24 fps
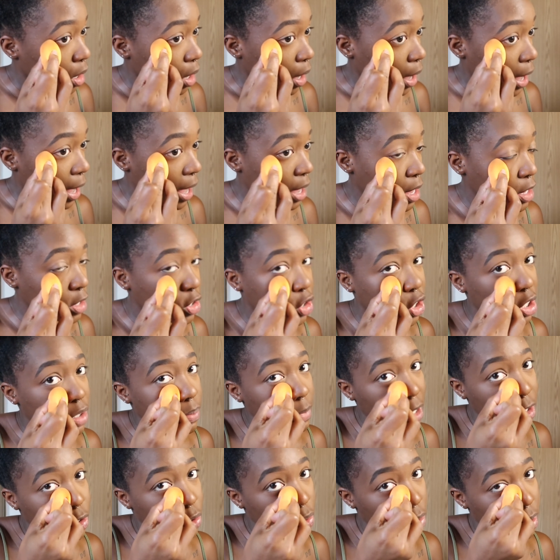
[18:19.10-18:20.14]
I just
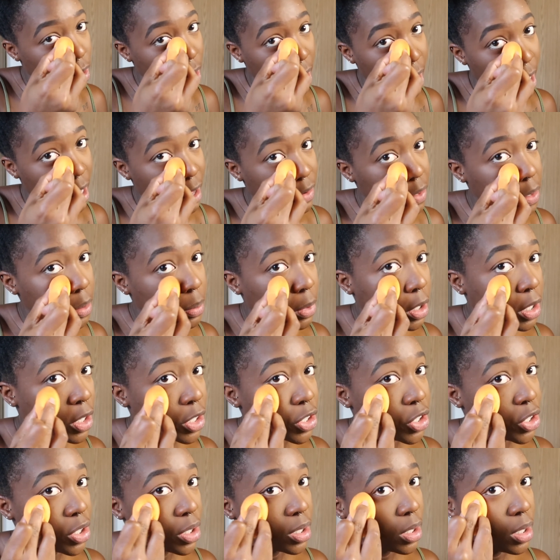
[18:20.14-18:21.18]
make sure that I have some
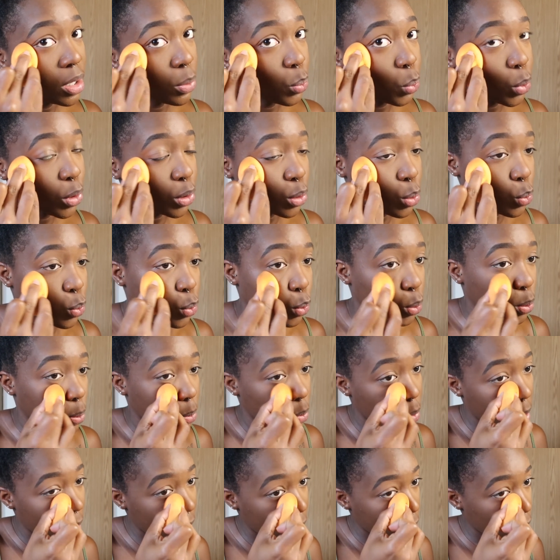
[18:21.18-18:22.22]
cushion and wiggle room
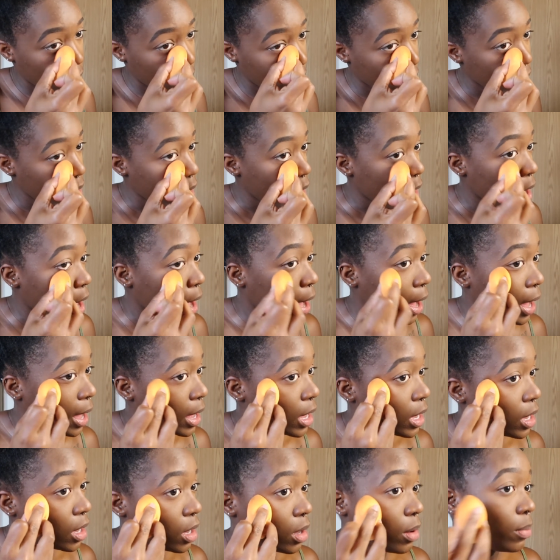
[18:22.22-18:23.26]
while I
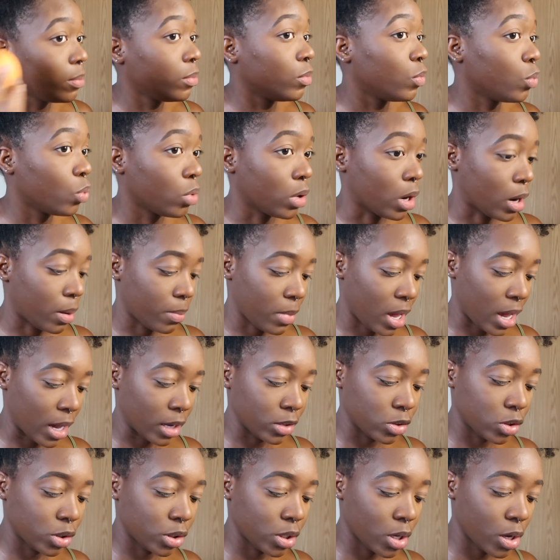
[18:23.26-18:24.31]
am where I'm
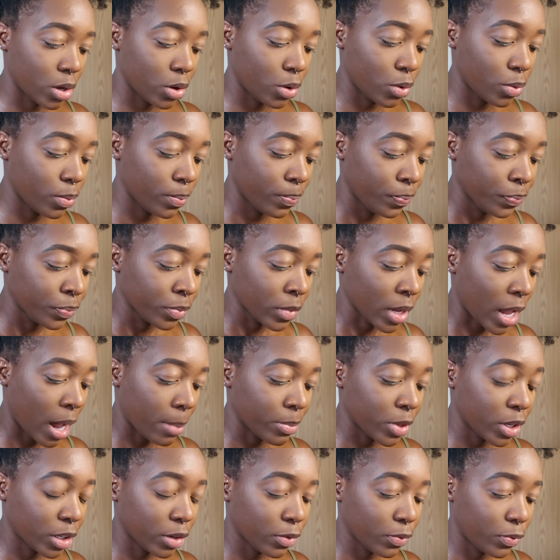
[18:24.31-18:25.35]
at so I'm
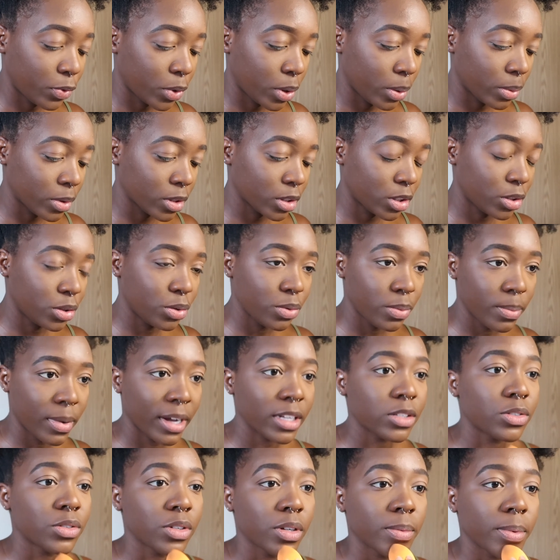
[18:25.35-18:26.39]
looking forward to my
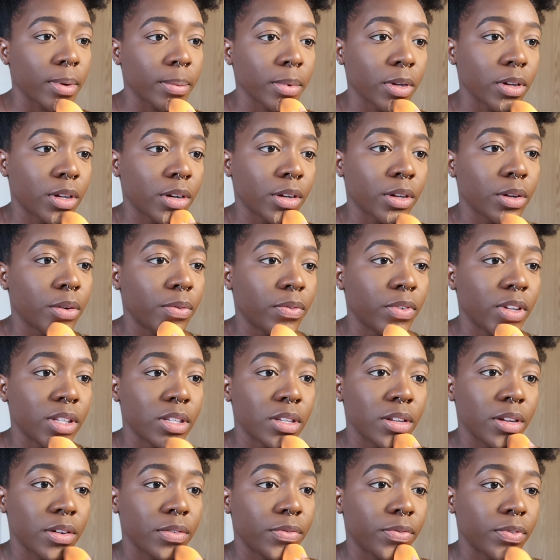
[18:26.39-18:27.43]
trip I'm gonna go
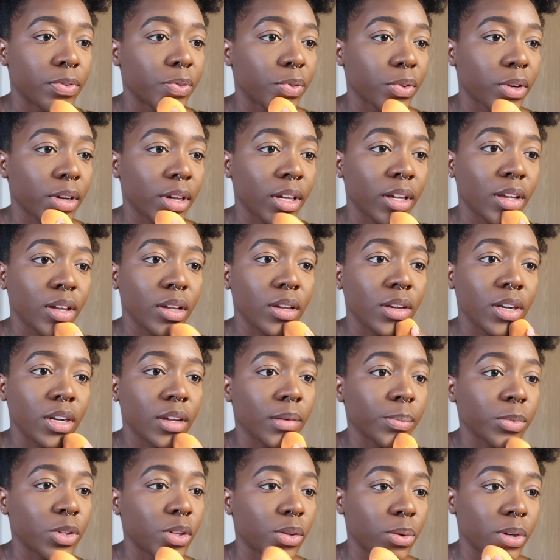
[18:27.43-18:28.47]
visit a friend
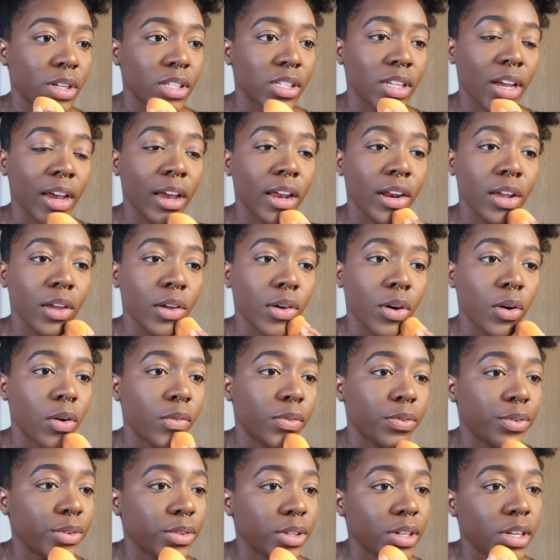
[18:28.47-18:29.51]
I'm so excited
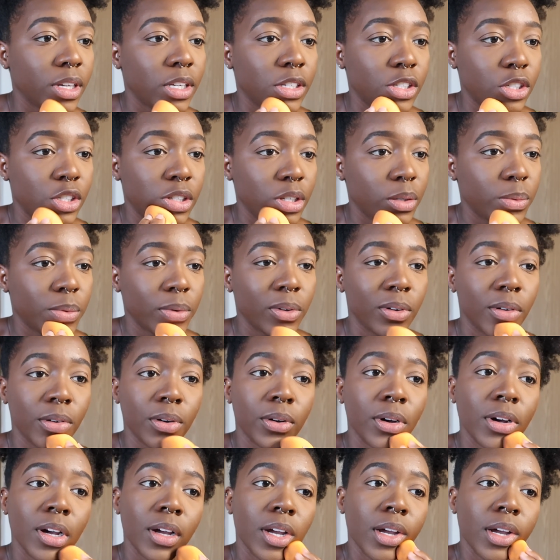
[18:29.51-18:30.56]
hopefully she
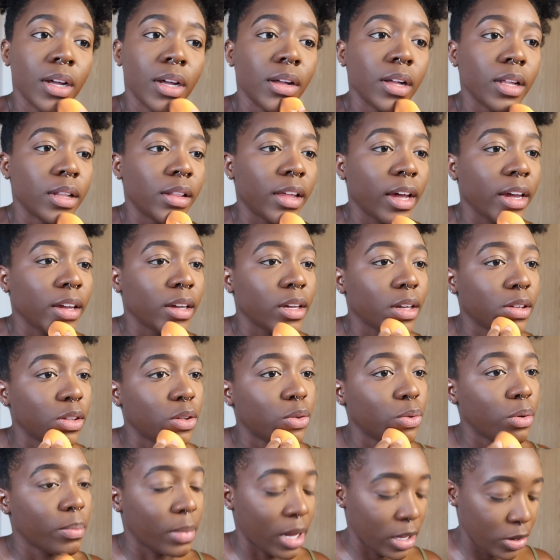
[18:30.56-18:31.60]
will like
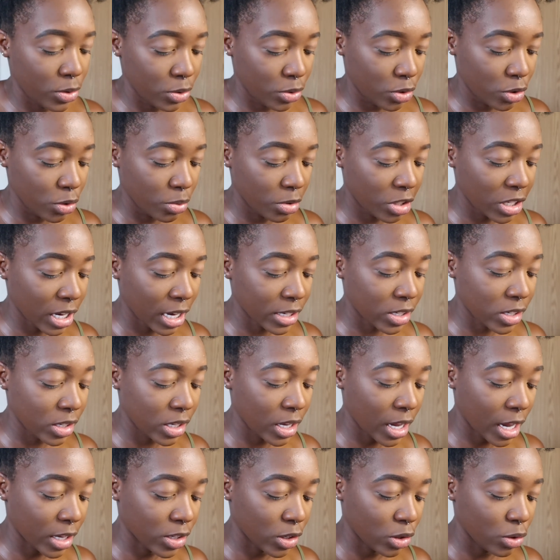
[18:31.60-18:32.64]
doing my YouTube she actually
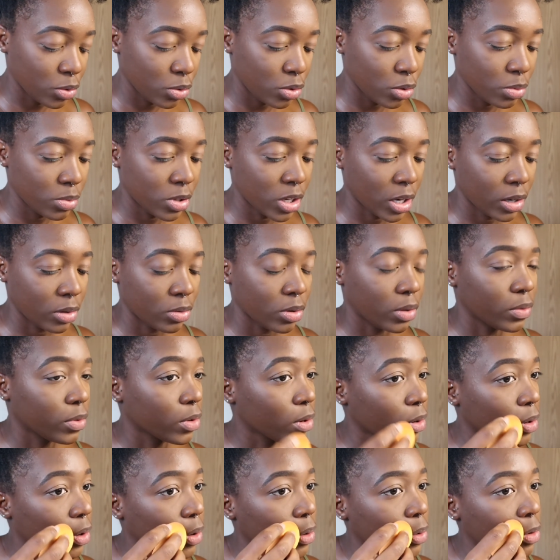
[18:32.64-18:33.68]
has a YouTube channel of
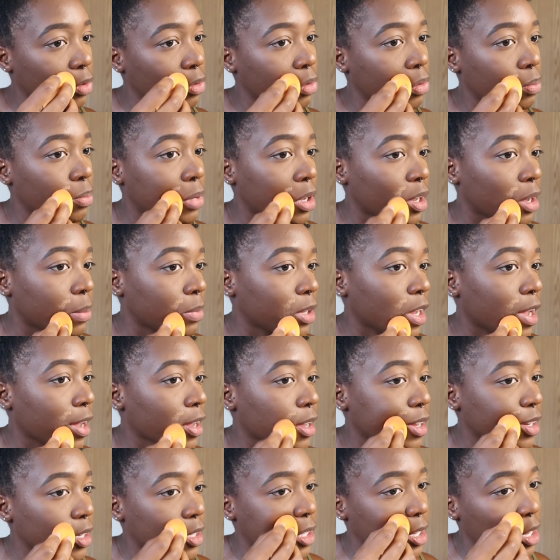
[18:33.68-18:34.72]
her own but I'm not
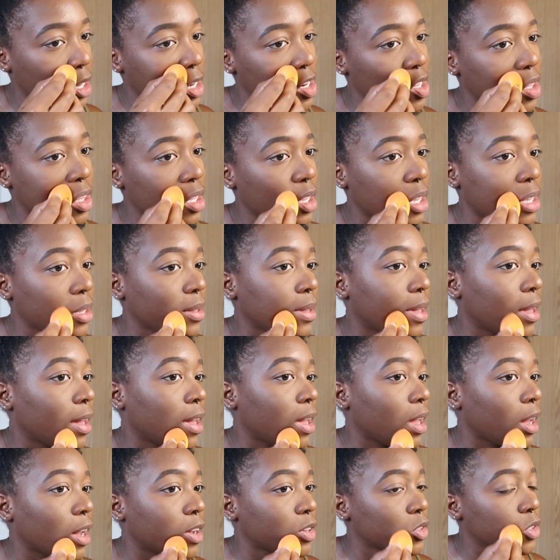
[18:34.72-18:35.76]
gonna say anything
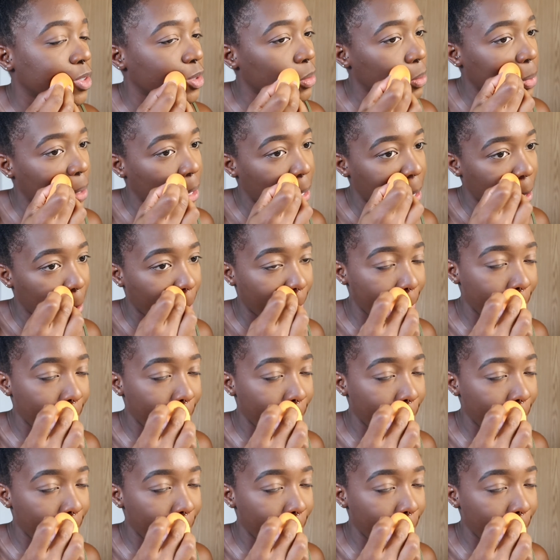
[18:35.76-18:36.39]
yet I'll just wait